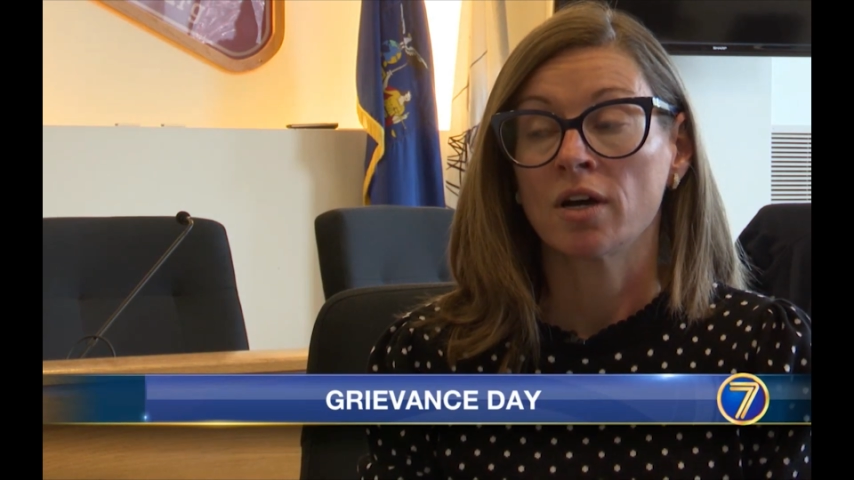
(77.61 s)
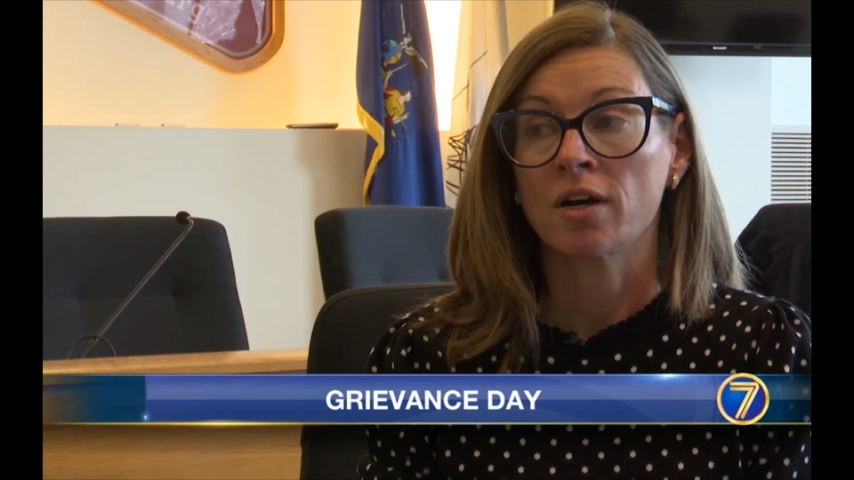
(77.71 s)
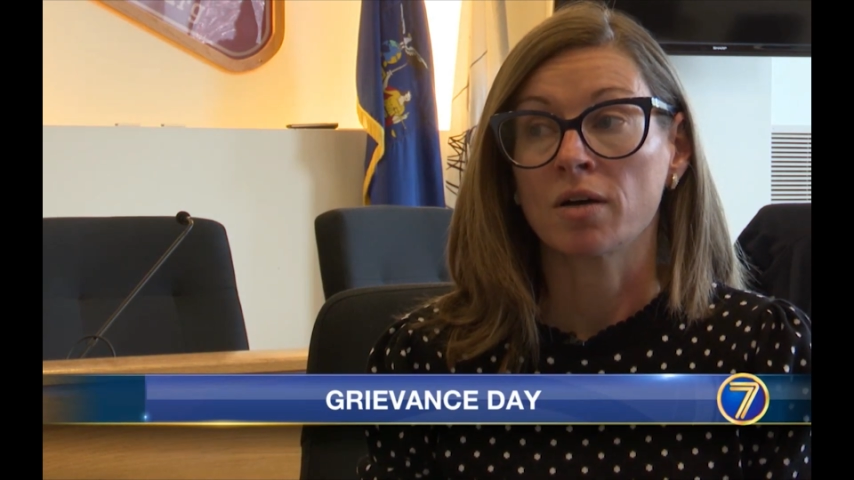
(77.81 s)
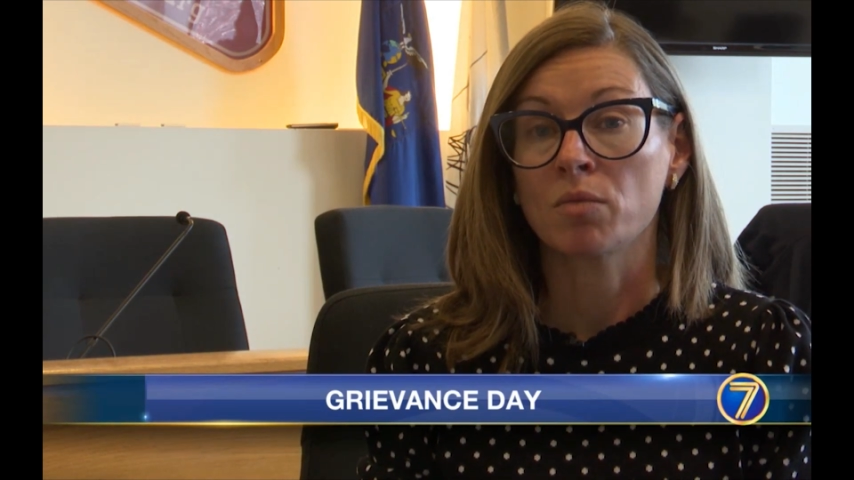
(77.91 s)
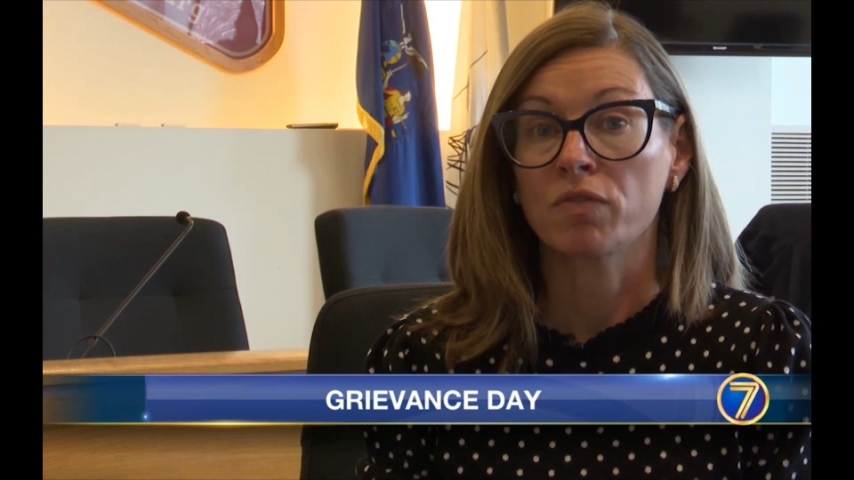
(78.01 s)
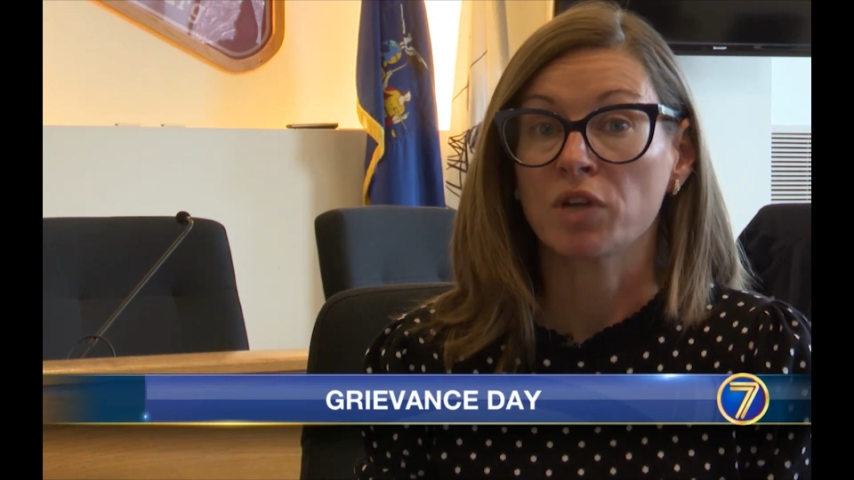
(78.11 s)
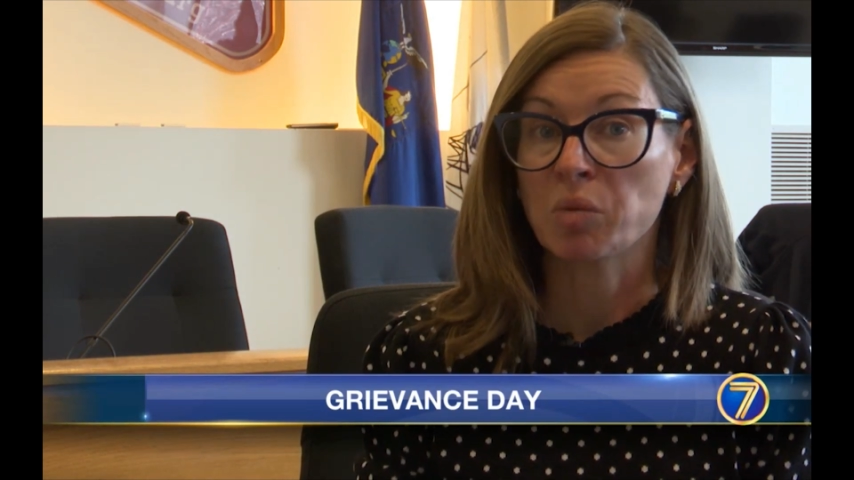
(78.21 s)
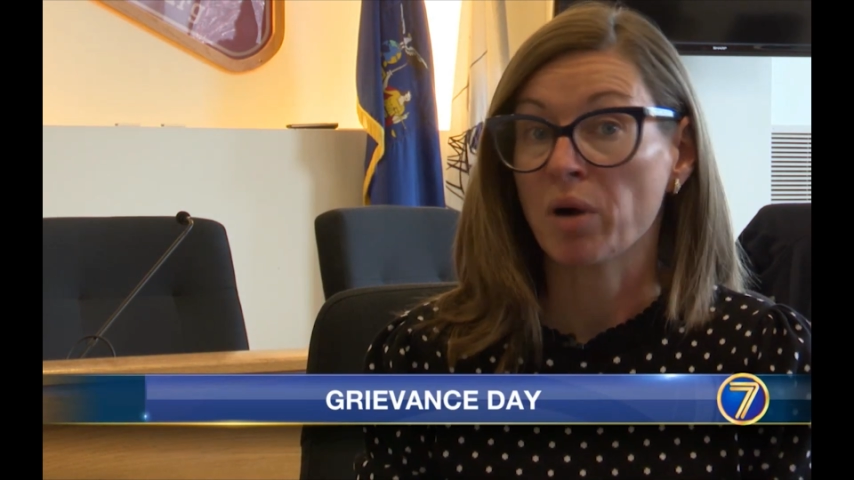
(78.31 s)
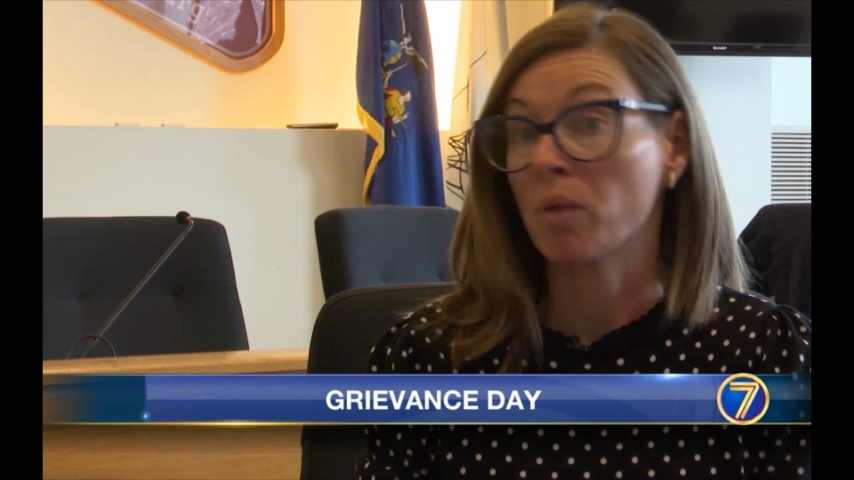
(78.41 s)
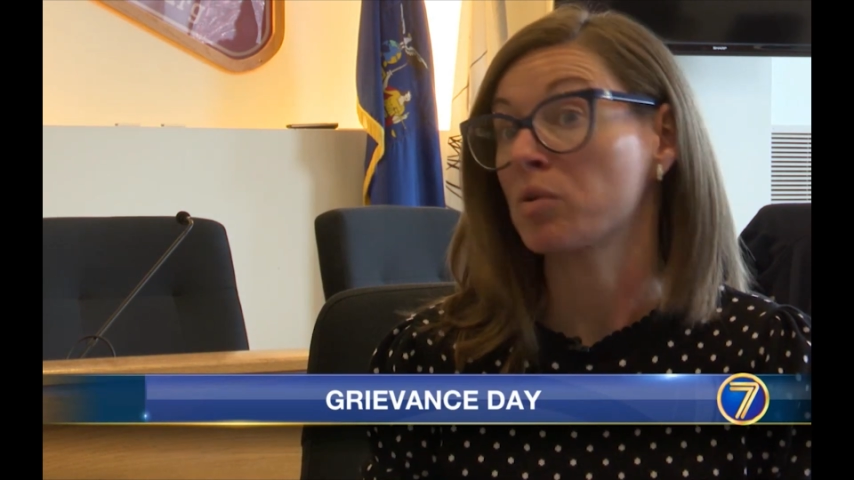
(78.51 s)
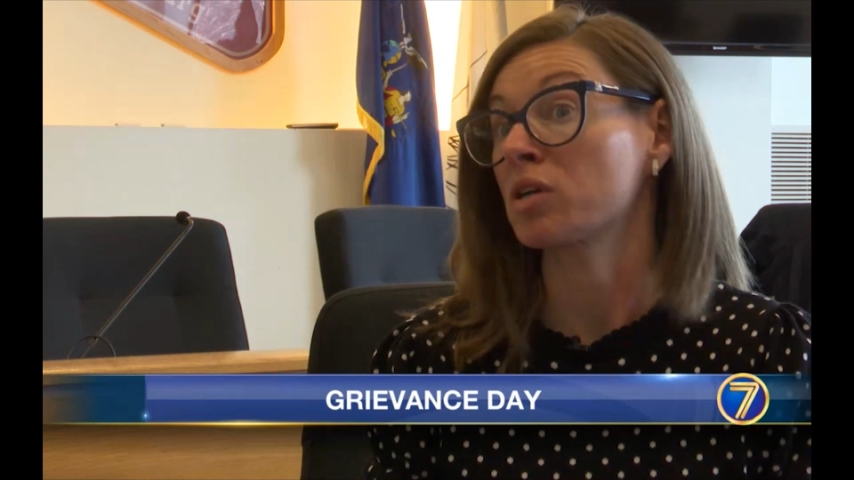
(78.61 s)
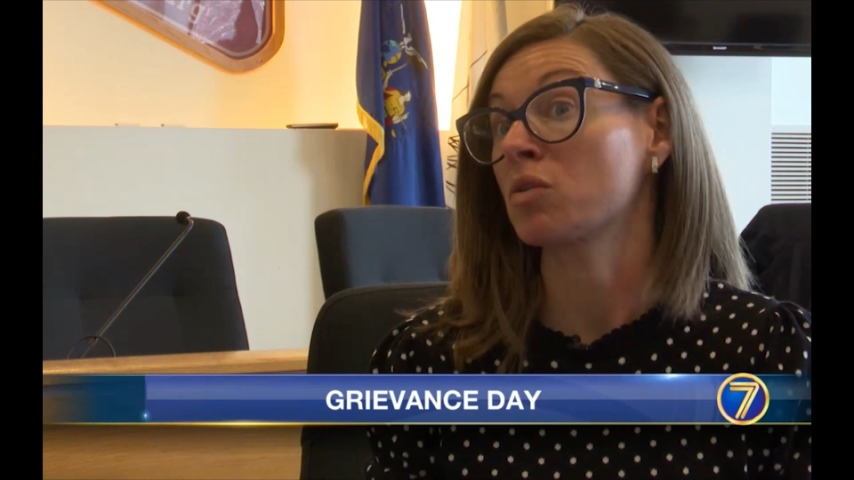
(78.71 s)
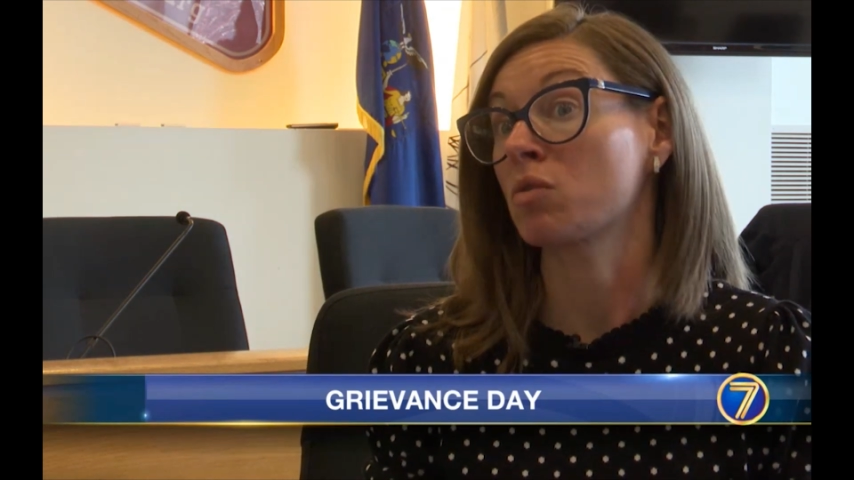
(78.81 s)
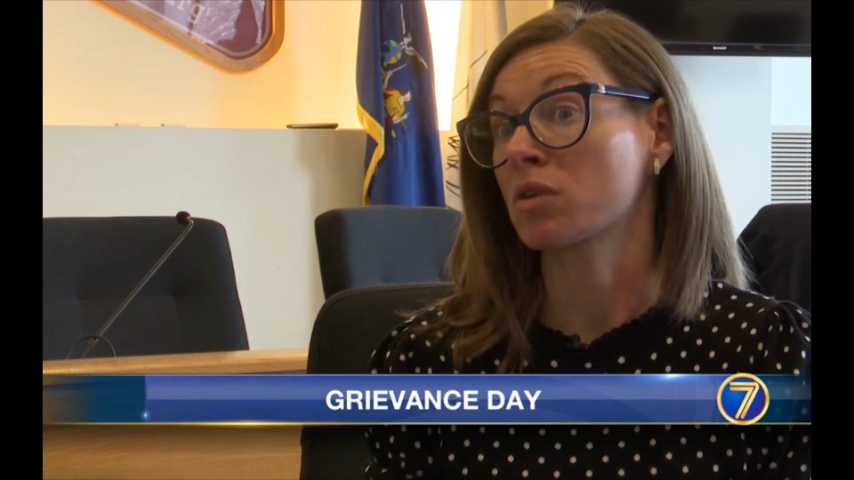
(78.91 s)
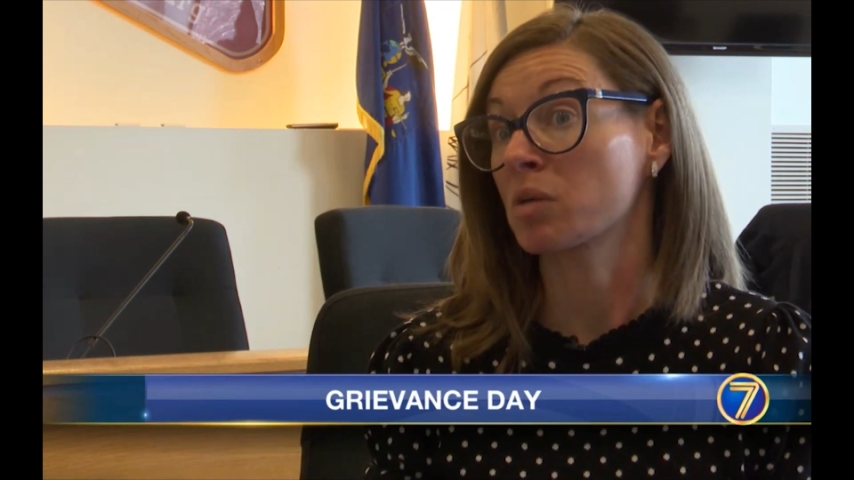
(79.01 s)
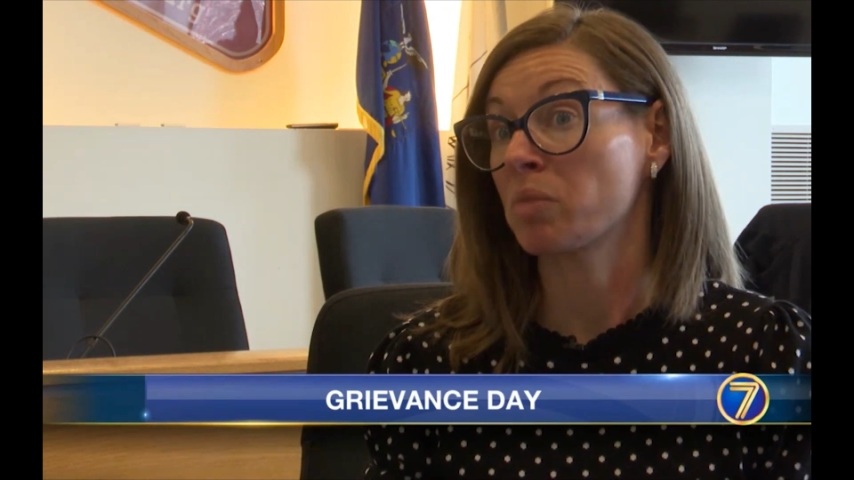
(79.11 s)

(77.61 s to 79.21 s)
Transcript: um, of their property or